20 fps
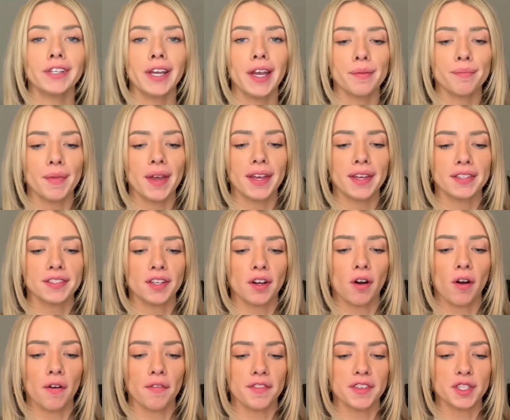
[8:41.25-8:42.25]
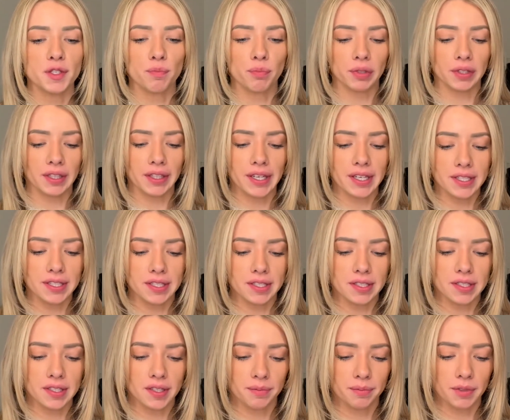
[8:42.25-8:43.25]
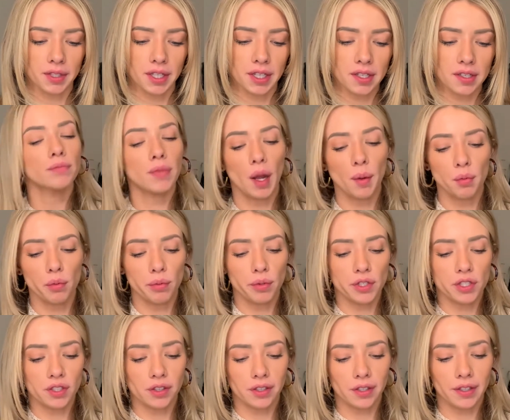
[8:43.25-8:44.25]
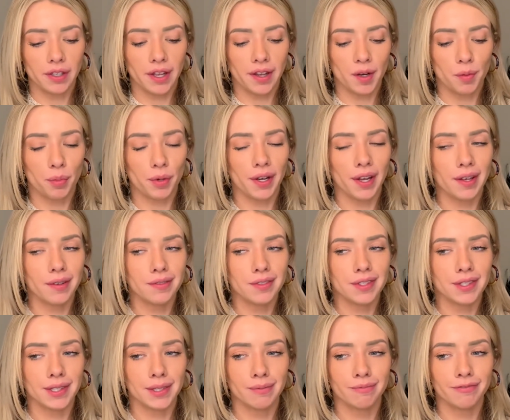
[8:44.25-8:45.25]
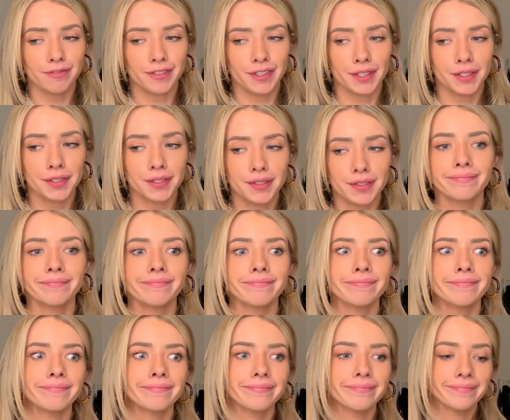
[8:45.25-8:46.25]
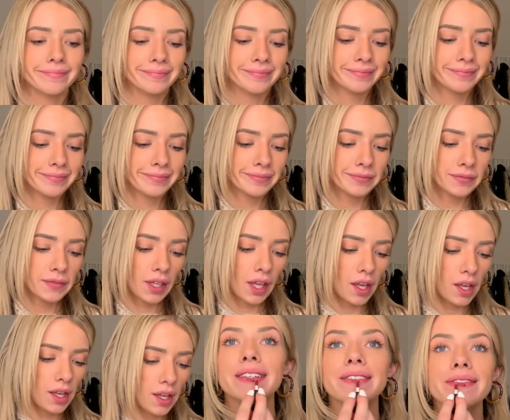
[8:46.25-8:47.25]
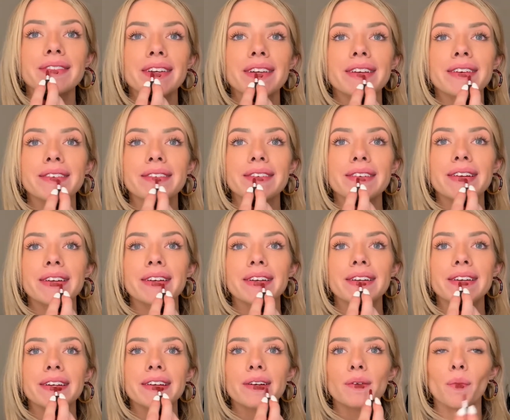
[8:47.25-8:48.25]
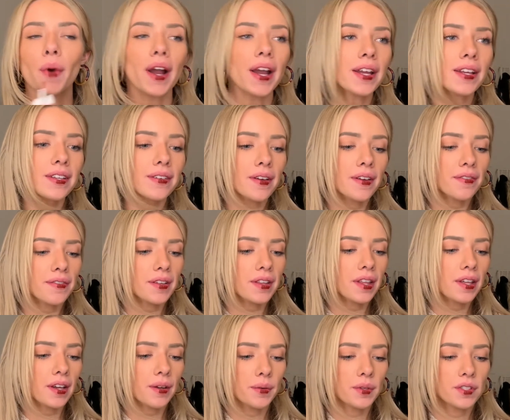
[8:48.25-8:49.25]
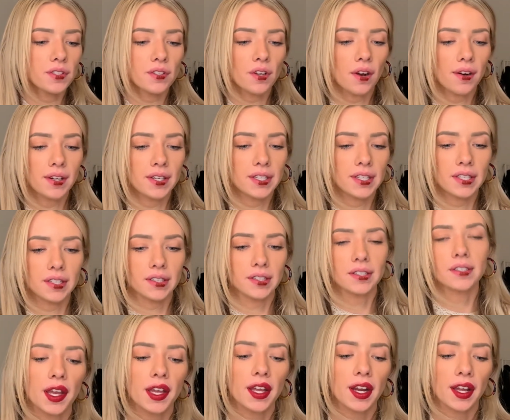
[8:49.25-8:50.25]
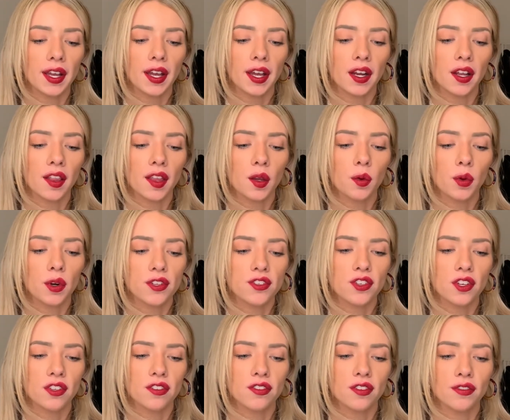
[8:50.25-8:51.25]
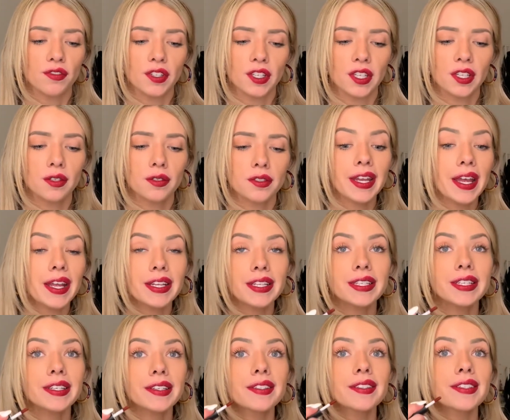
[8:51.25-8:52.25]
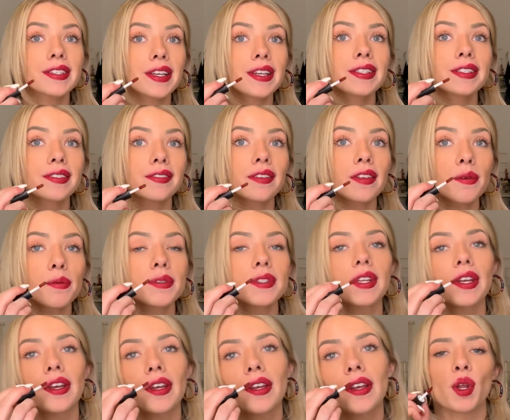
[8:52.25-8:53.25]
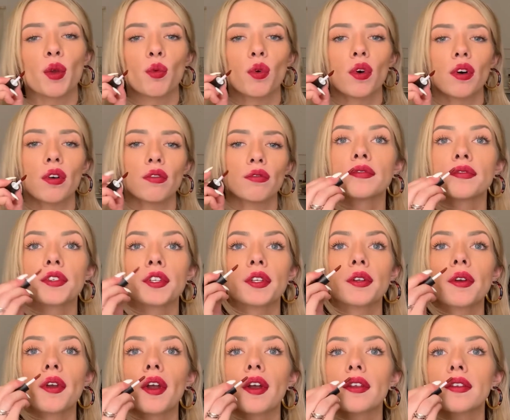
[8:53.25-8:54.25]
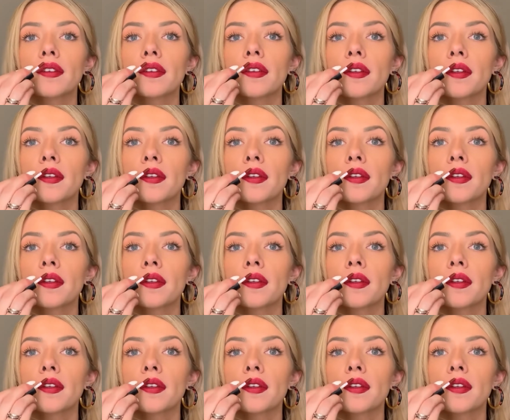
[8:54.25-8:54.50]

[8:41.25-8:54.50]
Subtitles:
I make it to all of these places someday. Probably should learn how to pronounce them first. Kind of like why do I feel like we already did this? And I kind of like want to change the video. 19 shades of lipstick. But I won't for you guys.